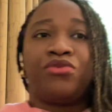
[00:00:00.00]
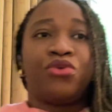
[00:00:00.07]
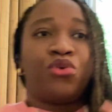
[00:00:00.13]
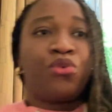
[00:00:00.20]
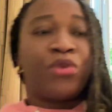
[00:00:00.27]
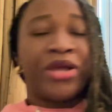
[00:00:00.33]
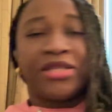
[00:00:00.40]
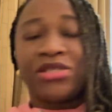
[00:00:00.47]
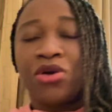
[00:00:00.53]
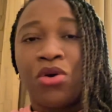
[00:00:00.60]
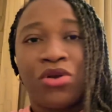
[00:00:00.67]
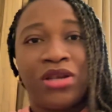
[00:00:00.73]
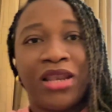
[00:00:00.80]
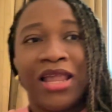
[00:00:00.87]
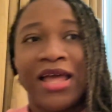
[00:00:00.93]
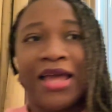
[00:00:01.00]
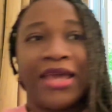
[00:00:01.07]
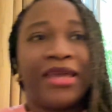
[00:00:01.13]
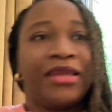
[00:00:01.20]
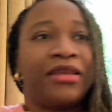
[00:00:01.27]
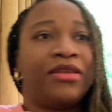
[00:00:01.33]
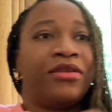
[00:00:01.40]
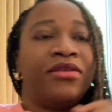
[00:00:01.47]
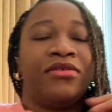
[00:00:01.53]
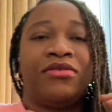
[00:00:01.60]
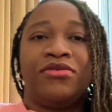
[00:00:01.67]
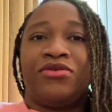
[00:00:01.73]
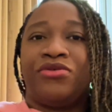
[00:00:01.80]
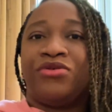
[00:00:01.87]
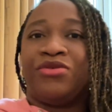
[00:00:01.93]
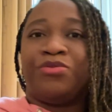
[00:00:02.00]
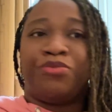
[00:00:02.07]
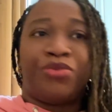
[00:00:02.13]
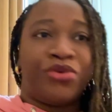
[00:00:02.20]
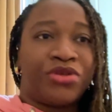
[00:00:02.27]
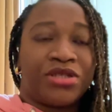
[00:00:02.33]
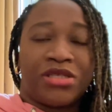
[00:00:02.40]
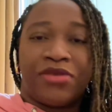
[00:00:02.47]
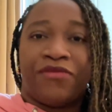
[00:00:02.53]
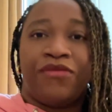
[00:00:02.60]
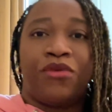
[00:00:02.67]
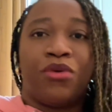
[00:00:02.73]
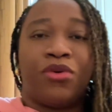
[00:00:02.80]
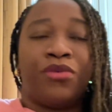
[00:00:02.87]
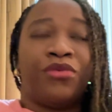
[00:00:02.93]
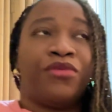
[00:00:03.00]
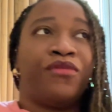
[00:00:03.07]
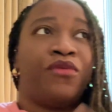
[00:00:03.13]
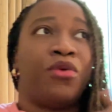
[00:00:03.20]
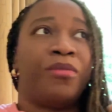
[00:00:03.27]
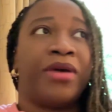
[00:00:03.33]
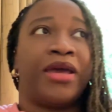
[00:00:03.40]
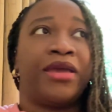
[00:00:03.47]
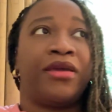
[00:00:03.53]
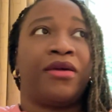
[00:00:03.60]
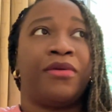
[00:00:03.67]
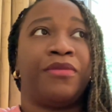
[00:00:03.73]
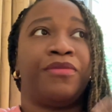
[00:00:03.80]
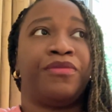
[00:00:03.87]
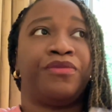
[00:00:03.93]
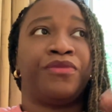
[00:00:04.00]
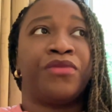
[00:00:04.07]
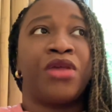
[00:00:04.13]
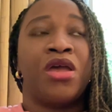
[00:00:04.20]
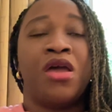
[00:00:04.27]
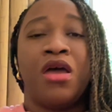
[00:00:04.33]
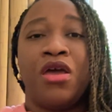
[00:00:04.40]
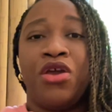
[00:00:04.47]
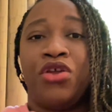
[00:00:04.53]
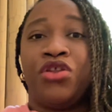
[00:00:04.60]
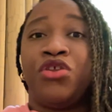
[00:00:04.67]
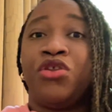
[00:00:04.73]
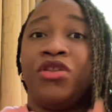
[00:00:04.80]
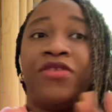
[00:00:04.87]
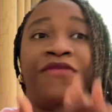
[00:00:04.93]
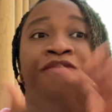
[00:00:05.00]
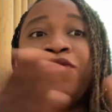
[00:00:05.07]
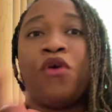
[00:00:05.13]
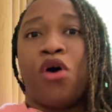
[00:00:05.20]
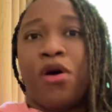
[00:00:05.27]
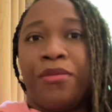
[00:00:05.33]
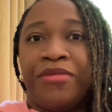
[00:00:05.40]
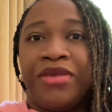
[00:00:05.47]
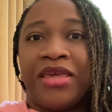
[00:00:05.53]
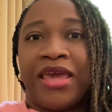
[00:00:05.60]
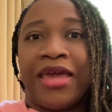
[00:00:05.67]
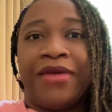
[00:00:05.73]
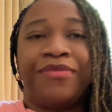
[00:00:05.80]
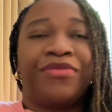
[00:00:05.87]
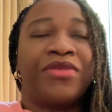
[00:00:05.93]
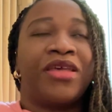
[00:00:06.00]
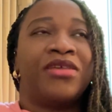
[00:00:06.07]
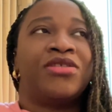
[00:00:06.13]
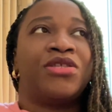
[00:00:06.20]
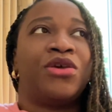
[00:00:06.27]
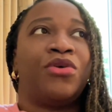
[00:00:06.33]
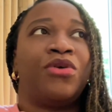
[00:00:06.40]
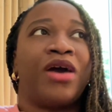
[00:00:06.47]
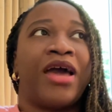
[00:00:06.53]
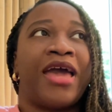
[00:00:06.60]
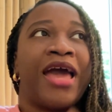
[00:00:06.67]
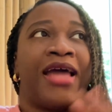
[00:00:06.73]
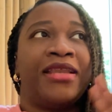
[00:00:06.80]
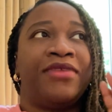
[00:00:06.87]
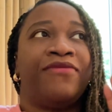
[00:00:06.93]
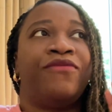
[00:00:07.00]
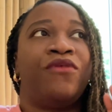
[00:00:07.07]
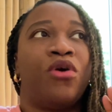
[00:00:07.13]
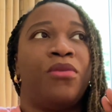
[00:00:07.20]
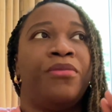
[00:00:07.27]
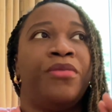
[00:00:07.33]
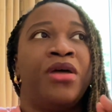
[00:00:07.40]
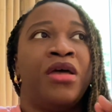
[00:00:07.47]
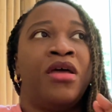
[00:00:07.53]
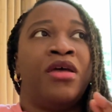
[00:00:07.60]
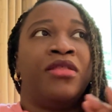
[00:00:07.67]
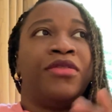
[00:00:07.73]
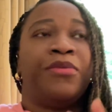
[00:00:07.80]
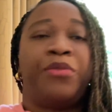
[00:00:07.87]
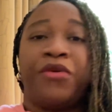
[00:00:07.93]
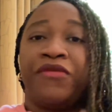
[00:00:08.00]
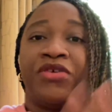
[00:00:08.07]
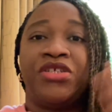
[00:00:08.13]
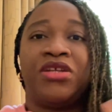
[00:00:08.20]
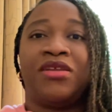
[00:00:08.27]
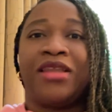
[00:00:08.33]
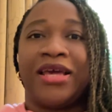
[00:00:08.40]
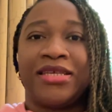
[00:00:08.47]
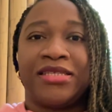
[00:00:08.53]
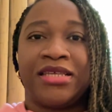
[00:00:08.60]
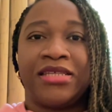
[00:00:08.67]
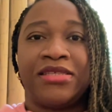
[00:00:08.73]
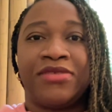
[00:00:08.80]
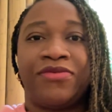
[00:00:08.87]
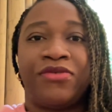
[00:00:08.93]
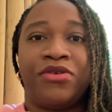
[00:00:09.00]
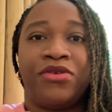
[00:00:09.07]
went online, booked for my the form. Yeah, so I had the form, the provisional license.